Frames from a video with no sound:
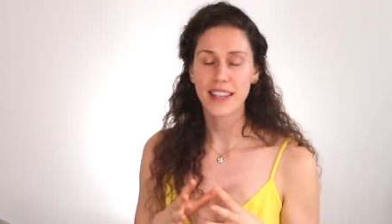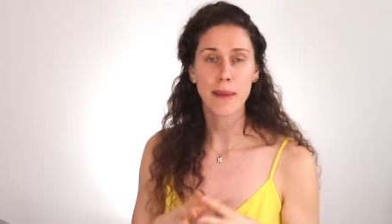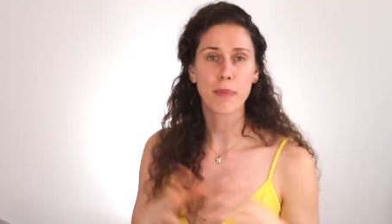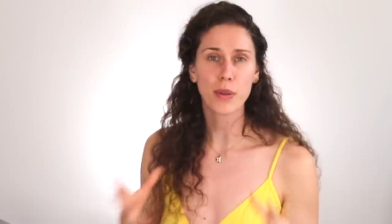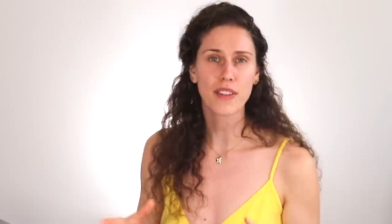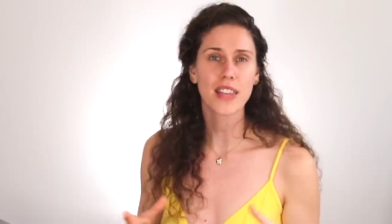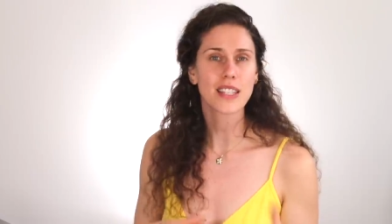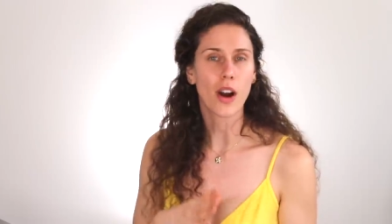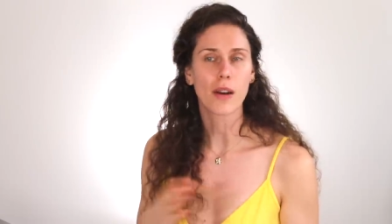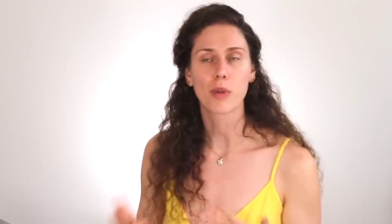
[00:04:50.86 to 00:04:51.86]
Now, both of these
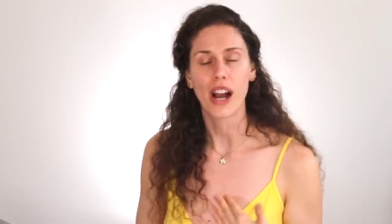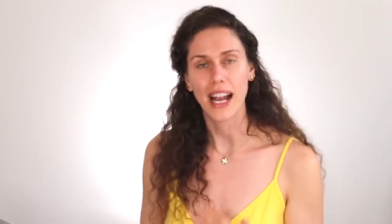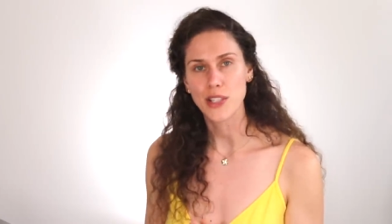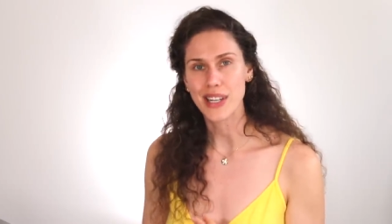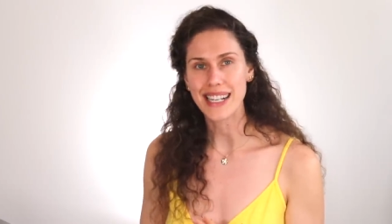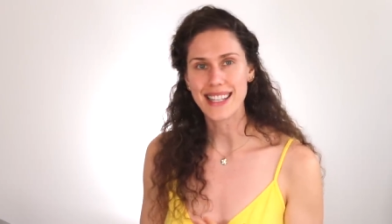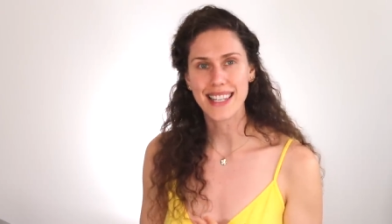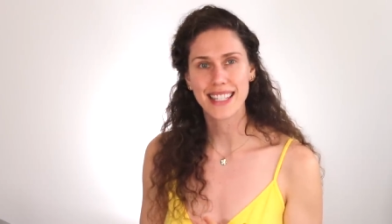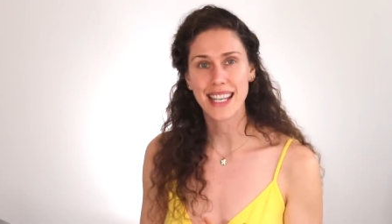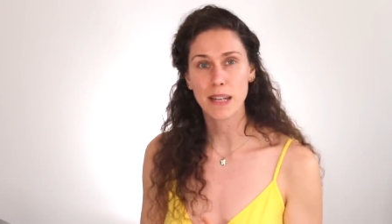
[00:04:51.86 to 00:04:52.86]
are more hydrating to the
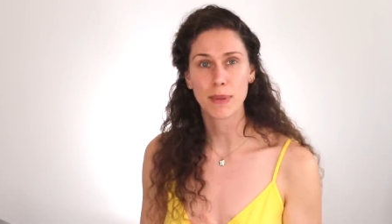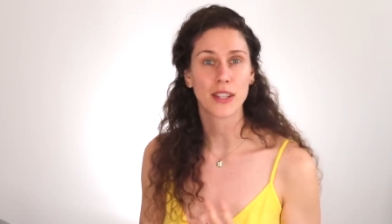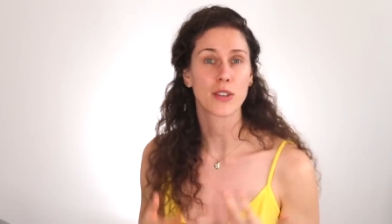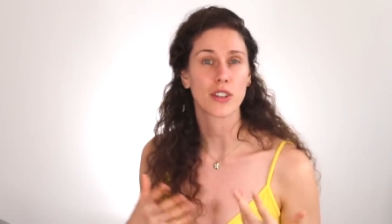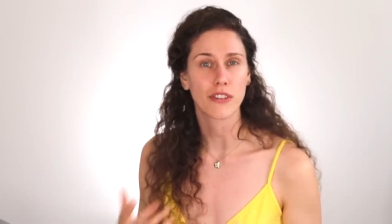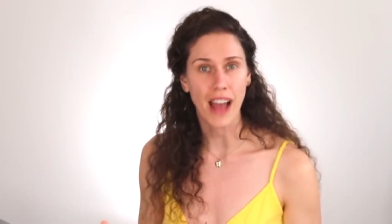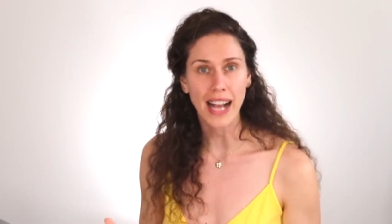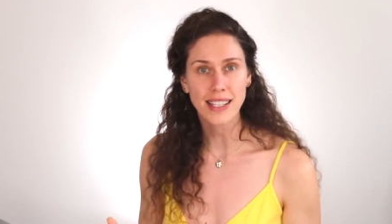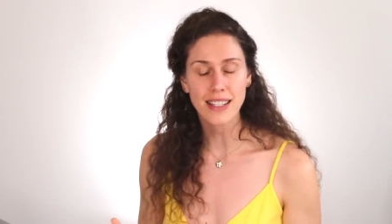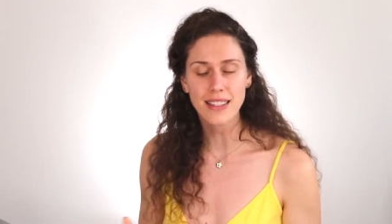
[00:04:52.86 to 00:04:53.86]
skin, but they're
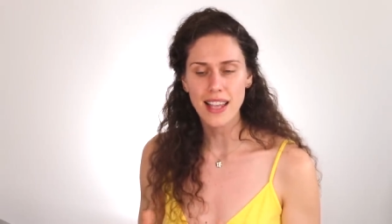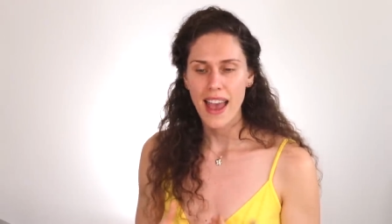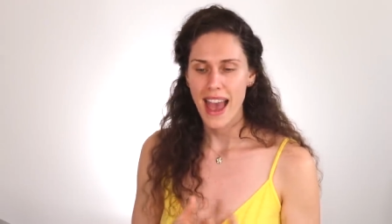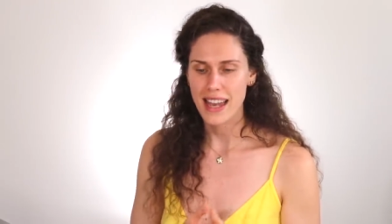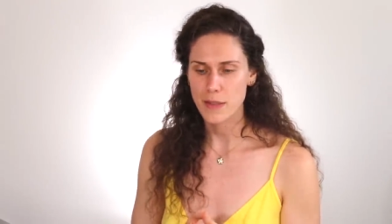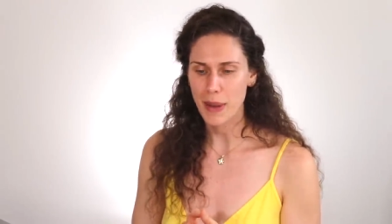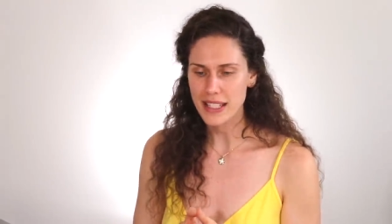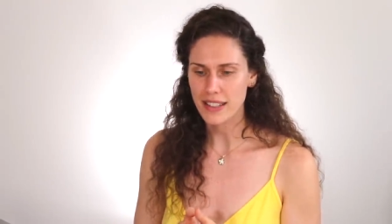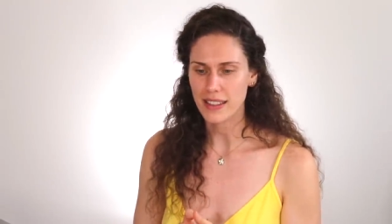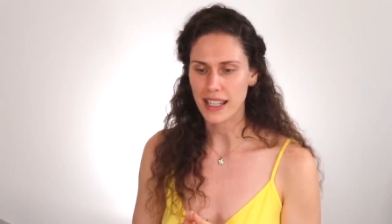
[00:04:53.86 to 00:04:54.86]
surfactants. And
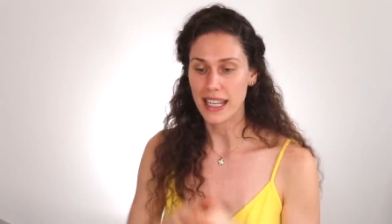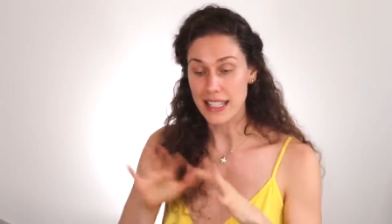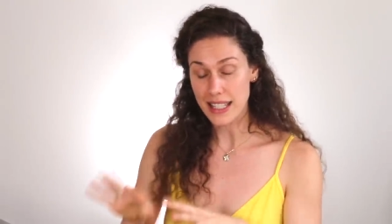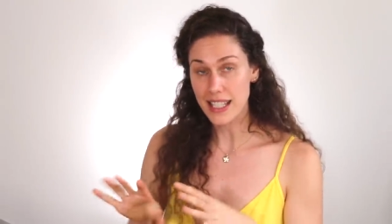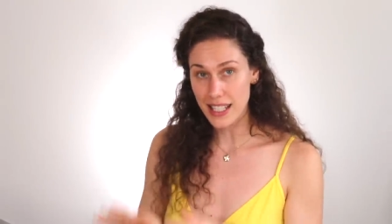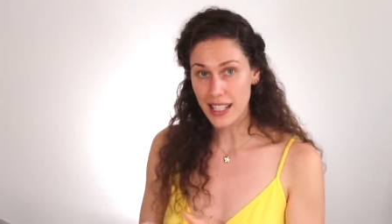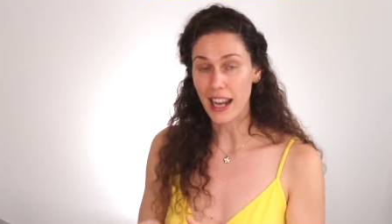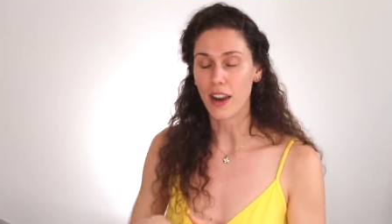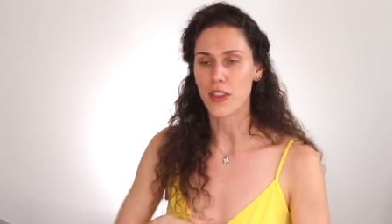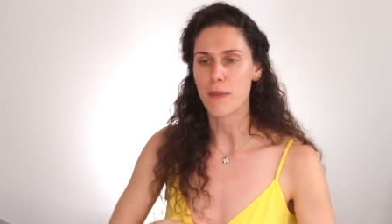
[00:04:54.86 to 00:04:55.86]
basically, in
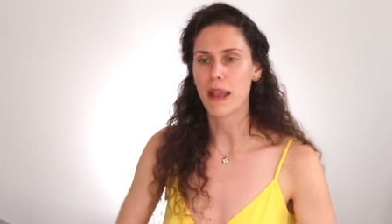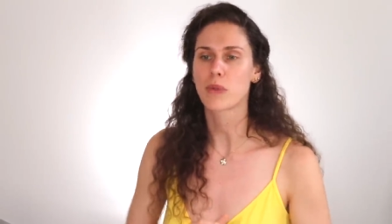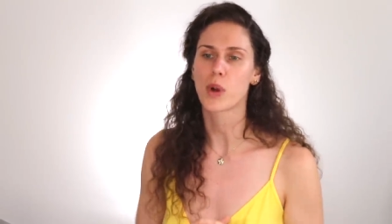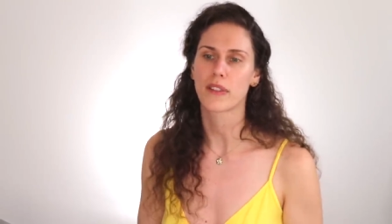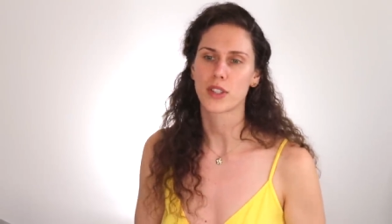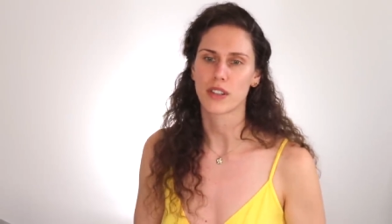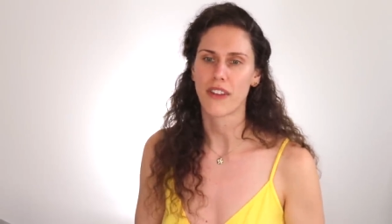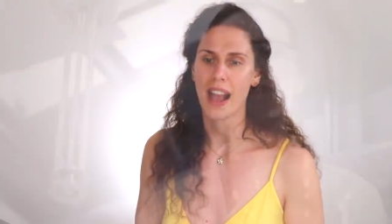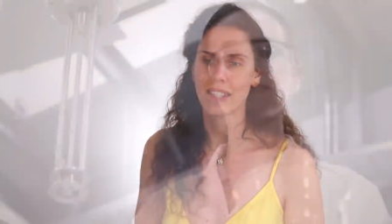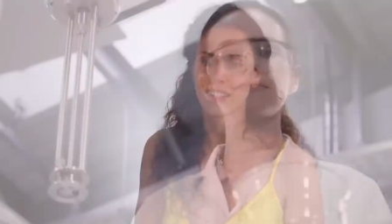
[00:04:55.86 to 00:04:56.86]
skincare, the main role of
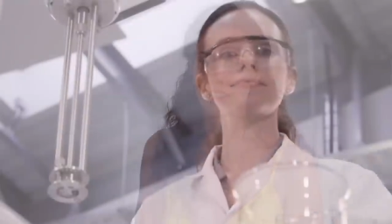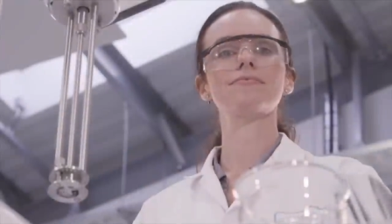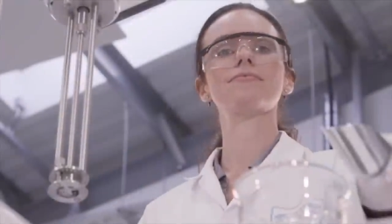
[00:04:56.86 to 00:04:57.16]
surfactants are